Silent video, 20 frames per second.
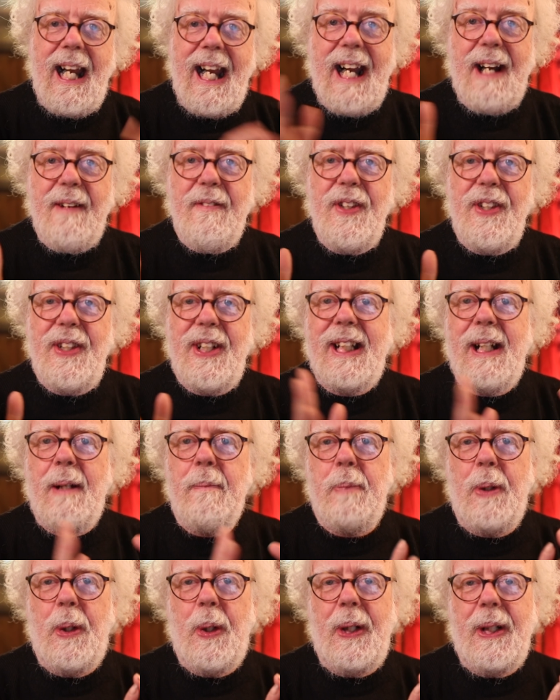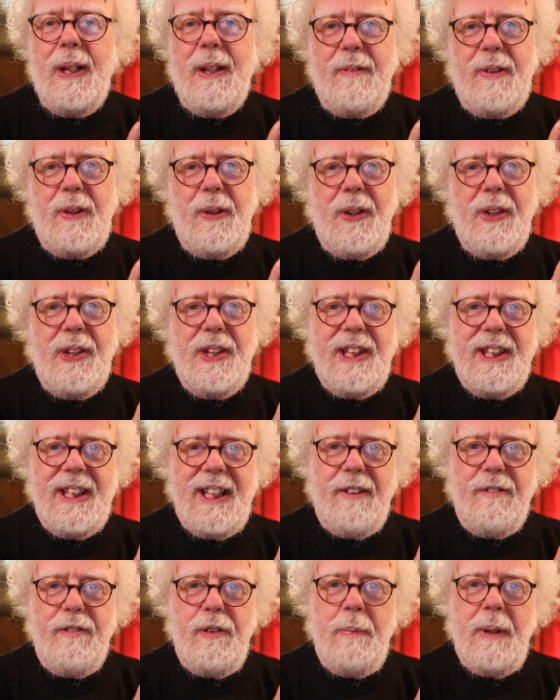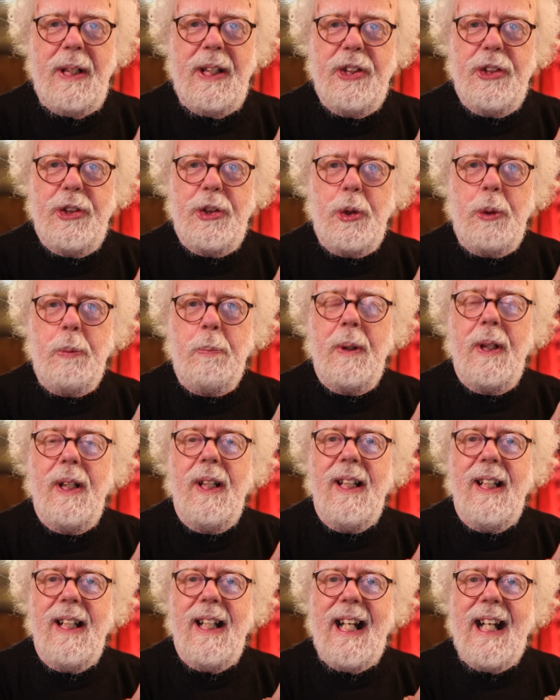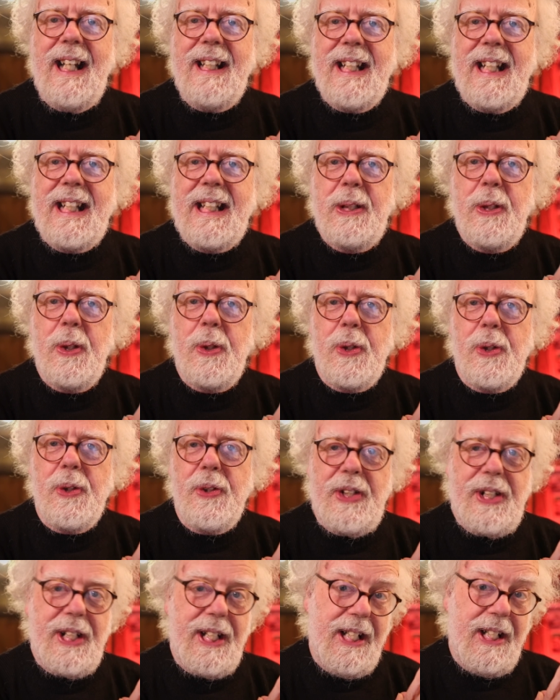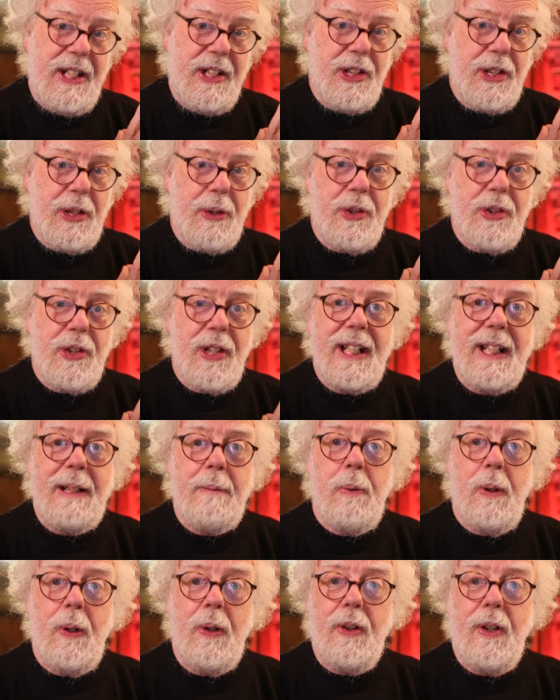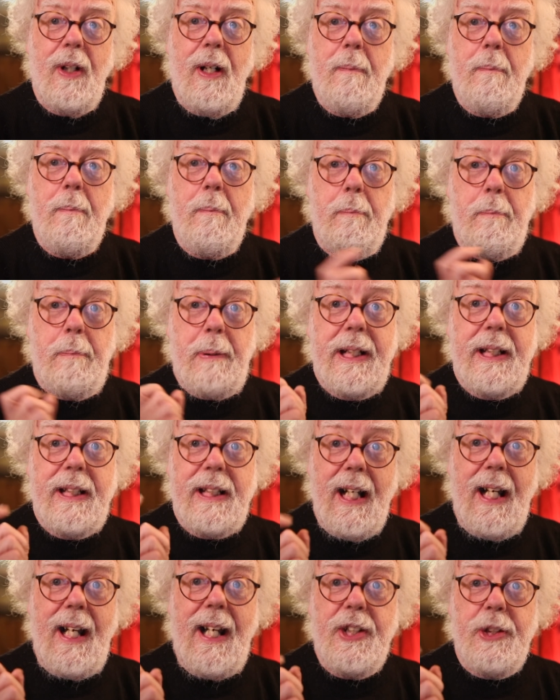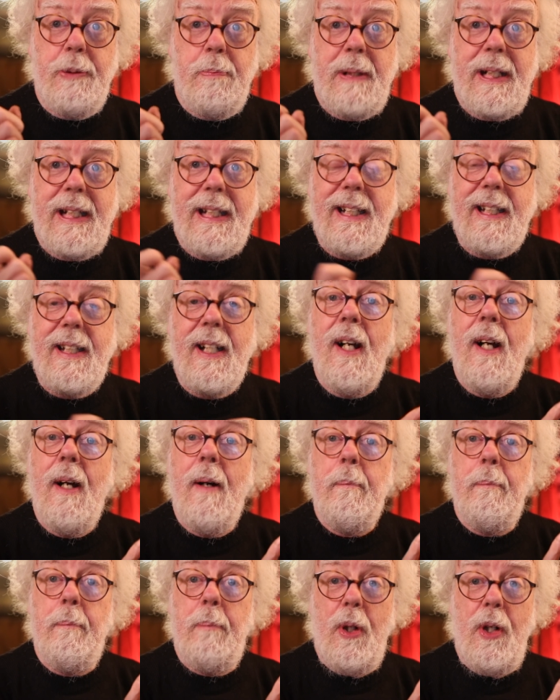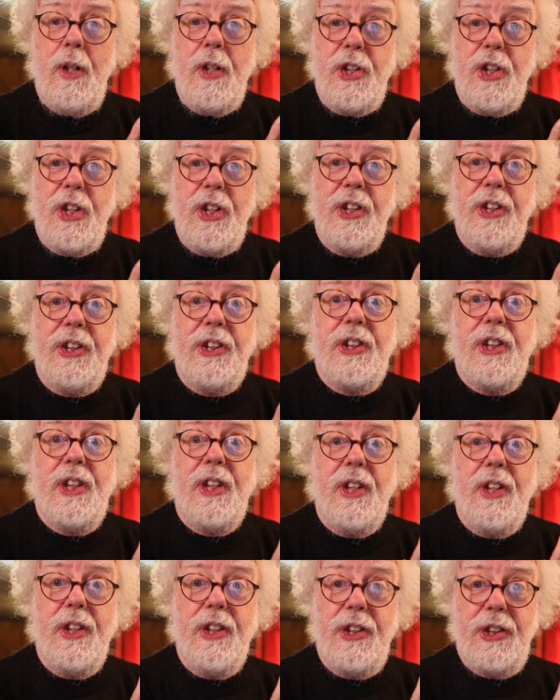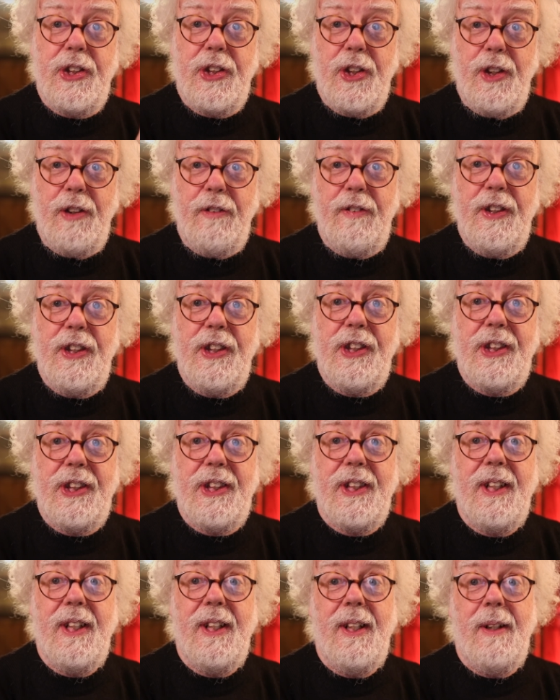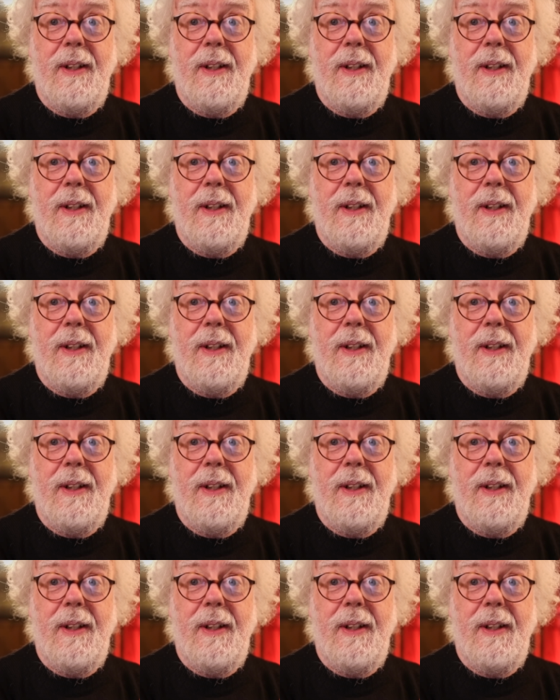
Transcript: Everything at Boeing, of course, is alphabet soup, and they called their new training program PSP, Purchased Serviced